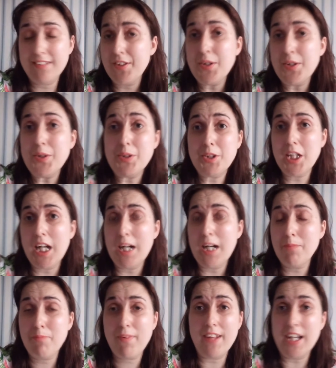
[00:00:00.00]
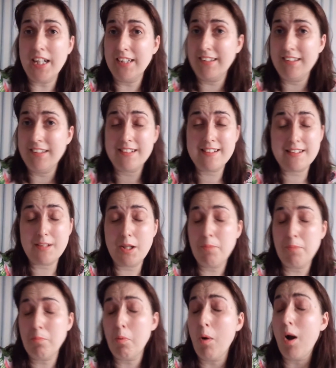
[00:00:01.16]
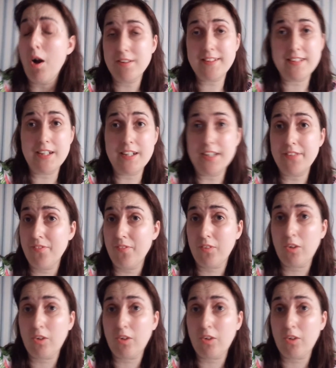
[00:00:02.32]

2 jabs and pass a